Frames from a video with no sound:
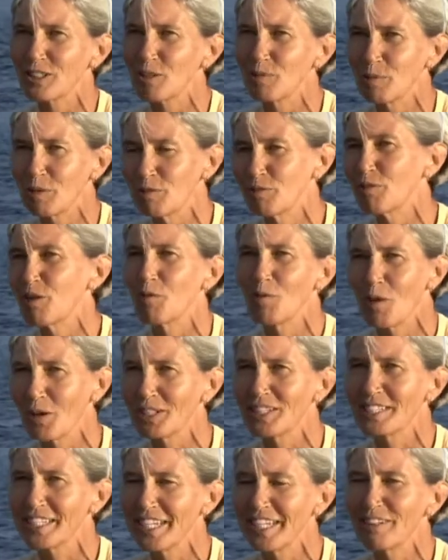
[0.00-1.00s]
open for
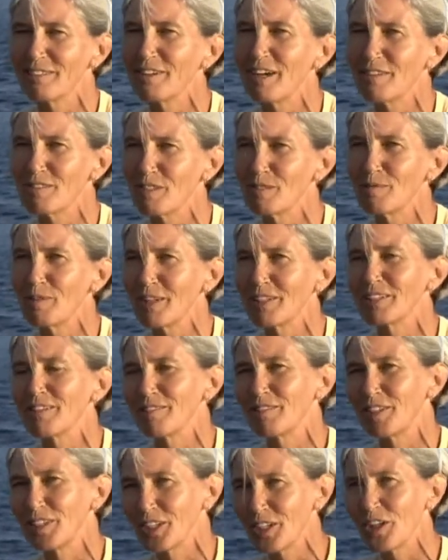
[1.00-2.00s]
one day of every month
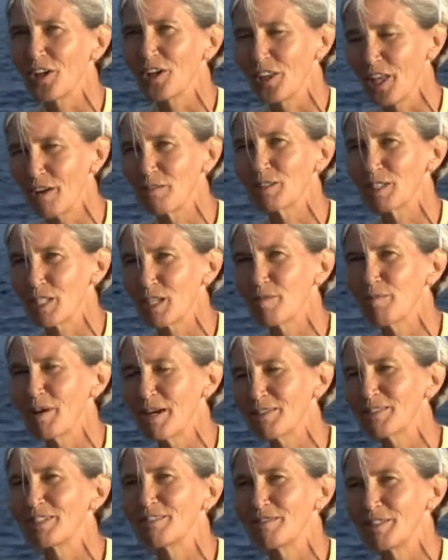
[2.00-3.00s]
of the year. That was the amount